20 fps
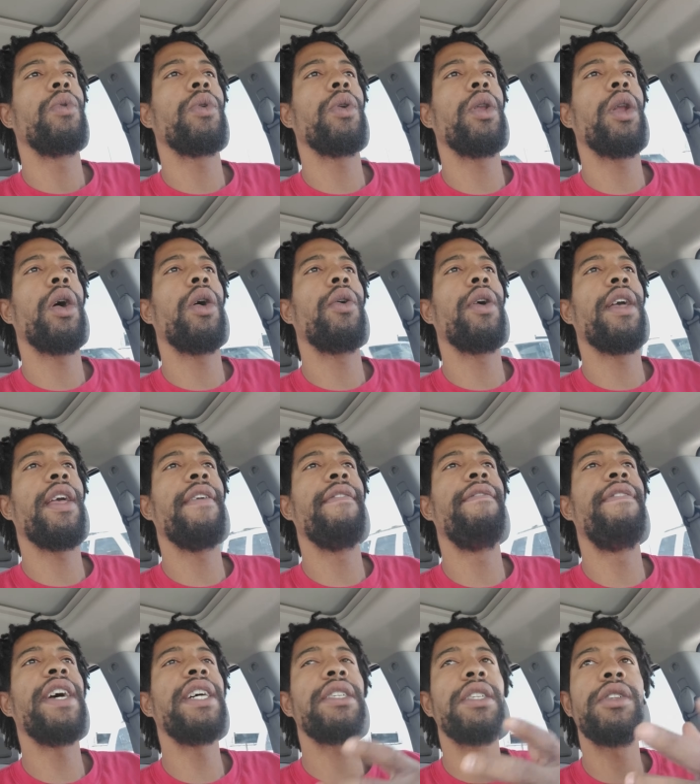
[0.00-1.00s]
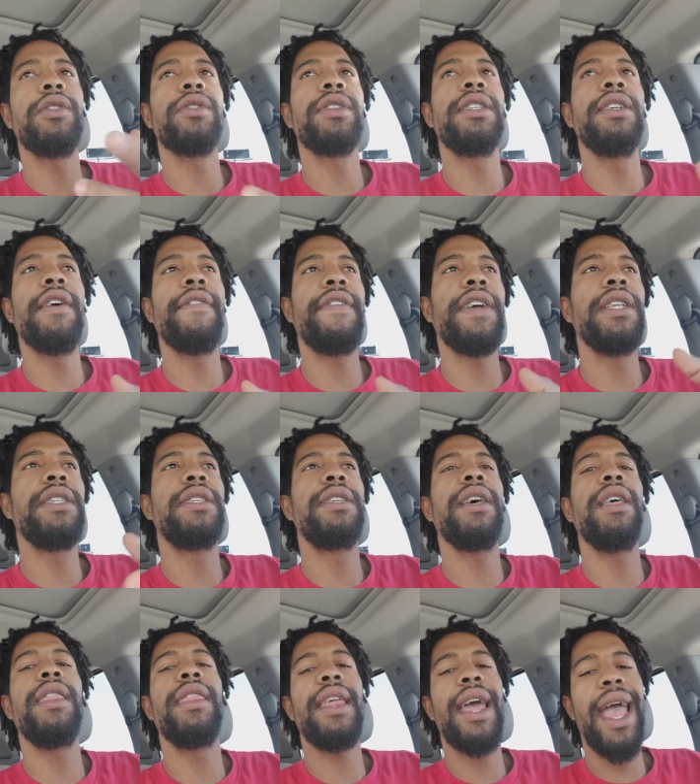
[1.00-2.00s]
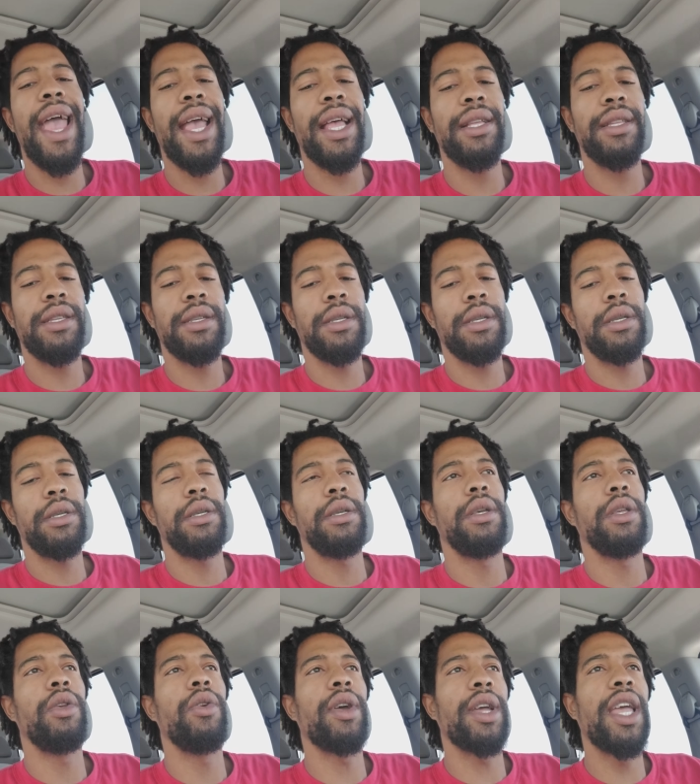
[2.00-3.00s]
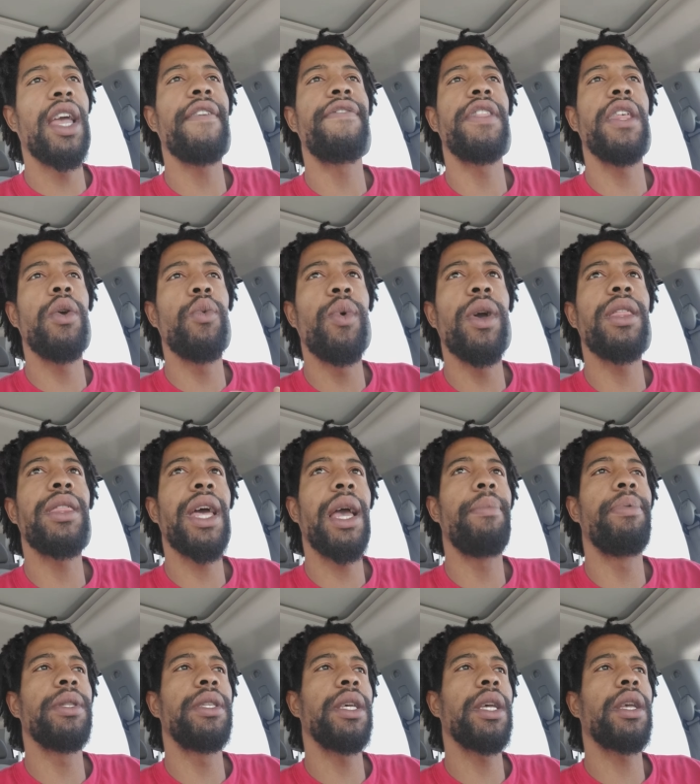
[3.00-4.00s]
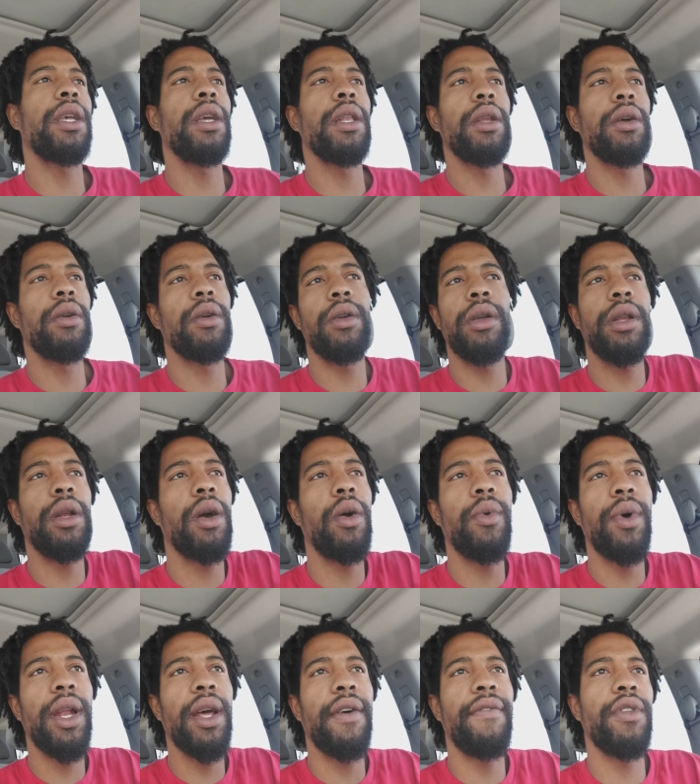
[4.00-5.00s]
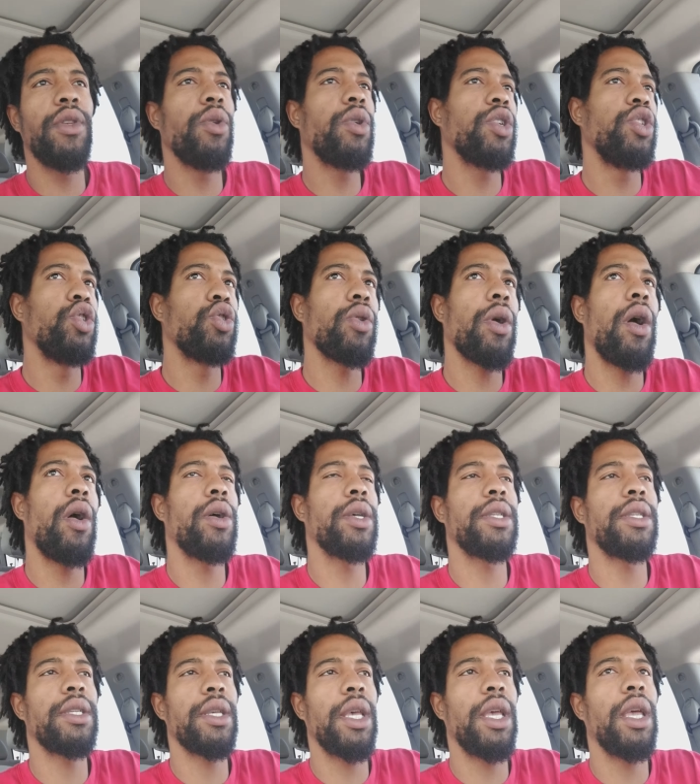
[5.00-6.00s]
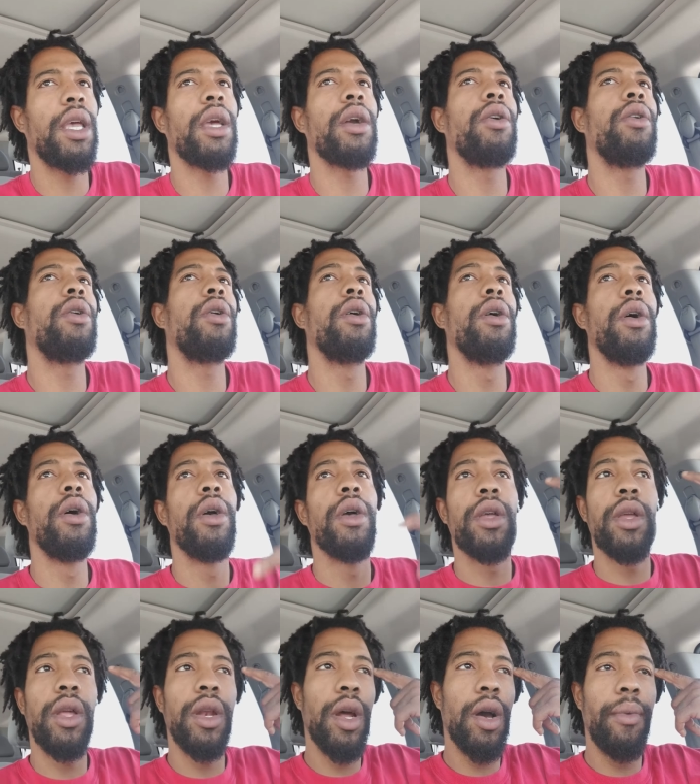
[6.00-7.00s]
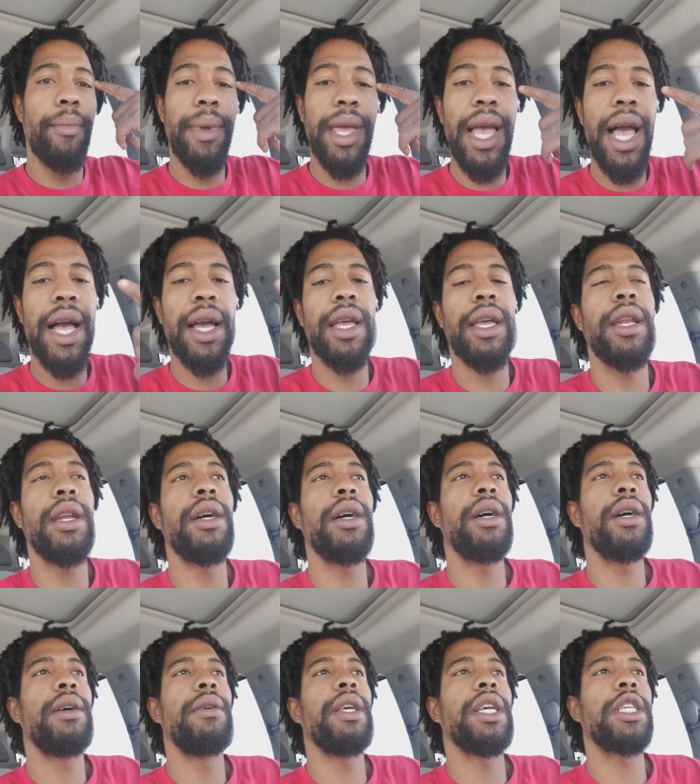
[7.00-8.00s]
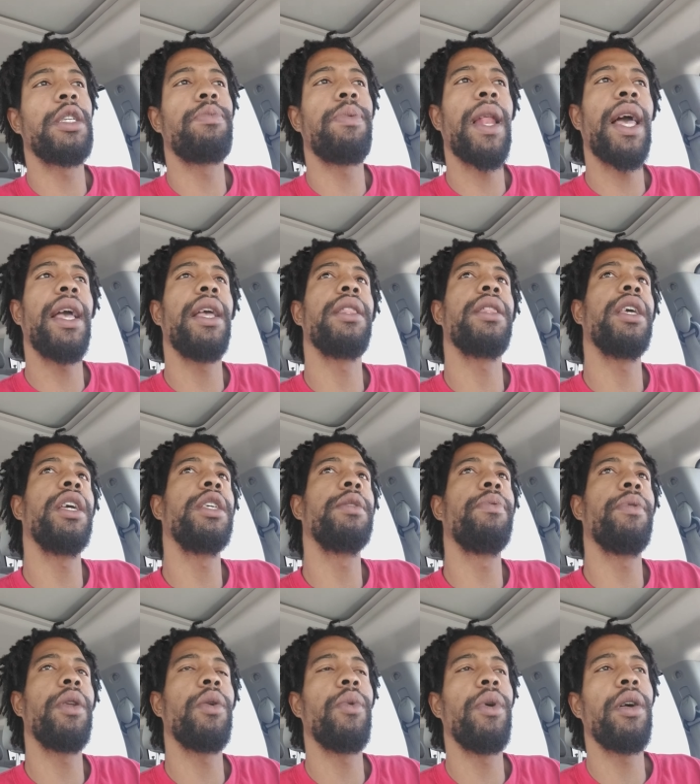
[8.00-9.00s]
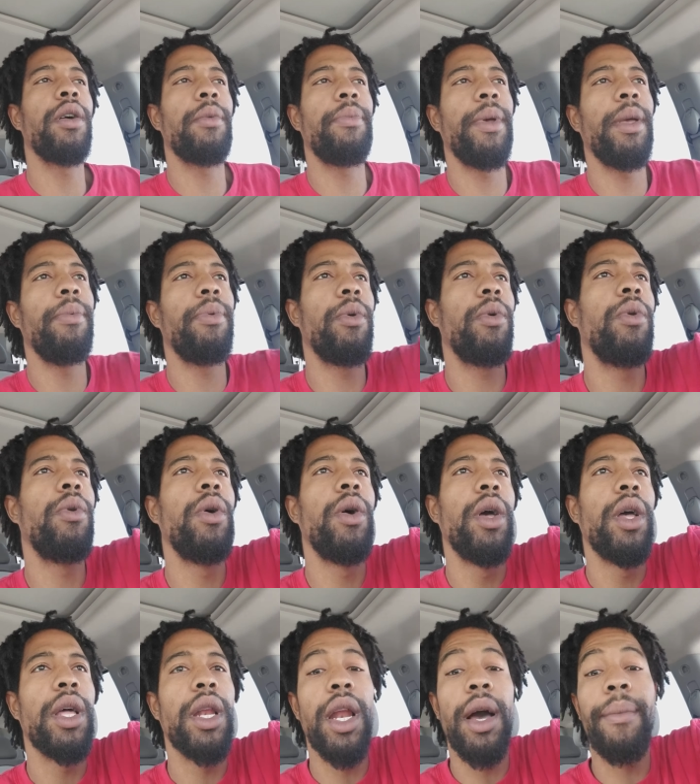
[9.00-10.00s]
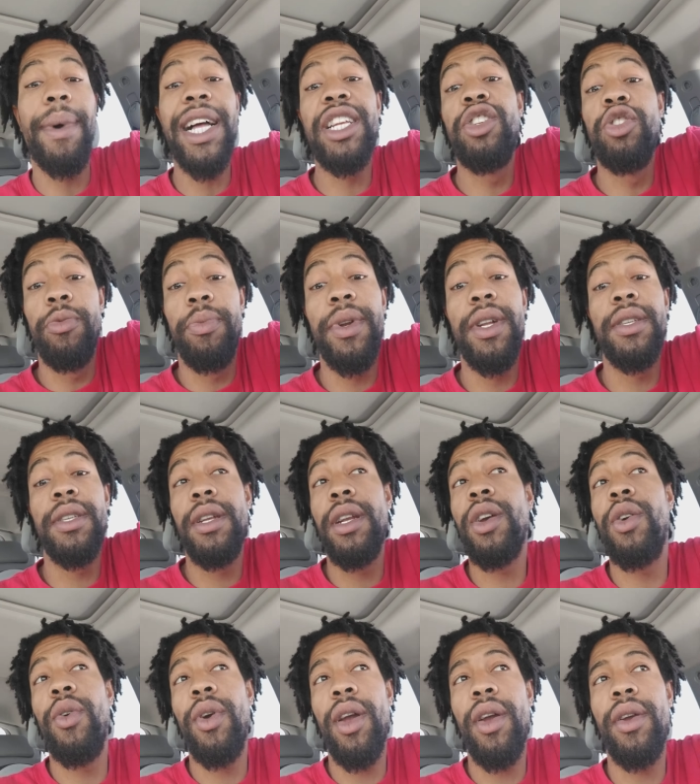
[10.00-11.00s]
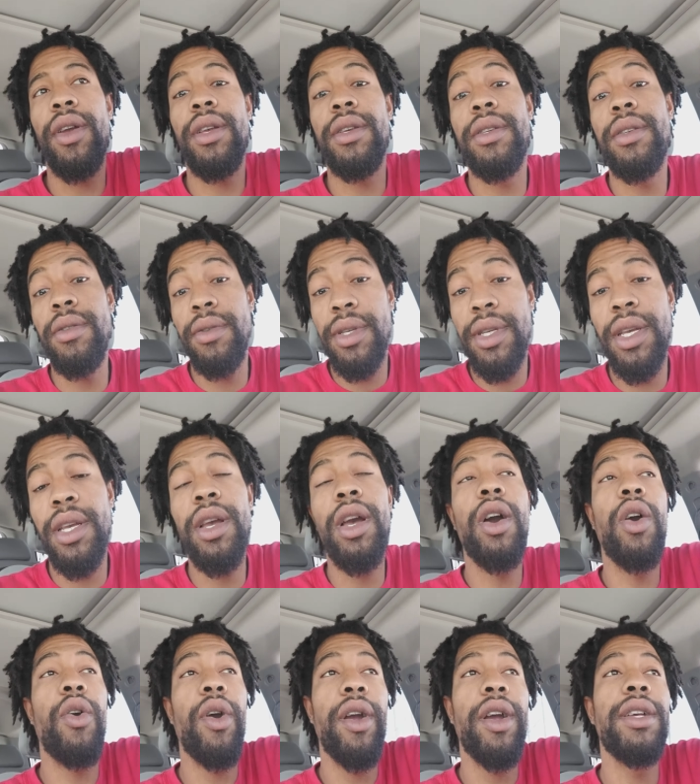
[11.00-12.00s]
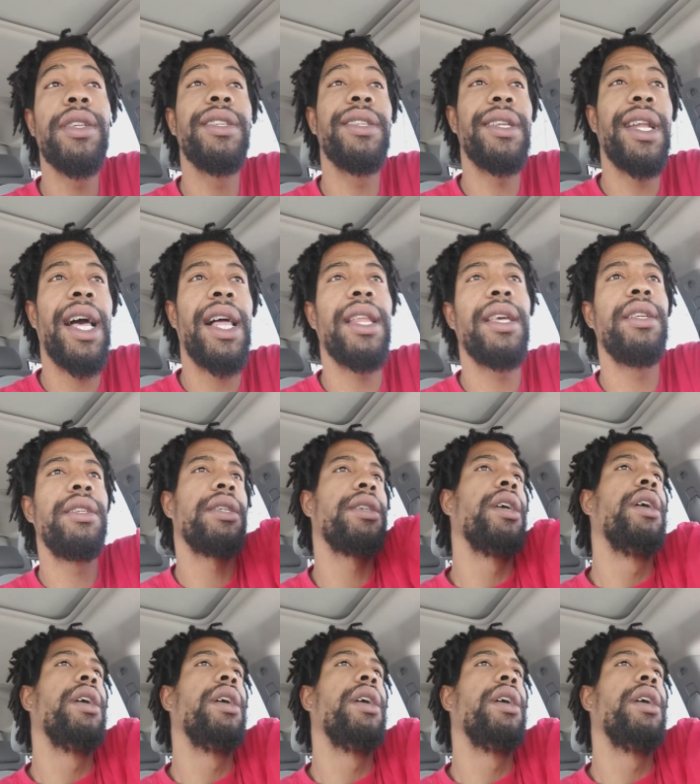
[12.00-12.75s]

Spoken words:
know, invest yourself into that, you're gifted with a particular, you know, whatever. You can draw or sing, or, you know, me, I can explain things pretty well to people. You know, my Jupiter's in Aquarius. You see, Aquarius is knowledge.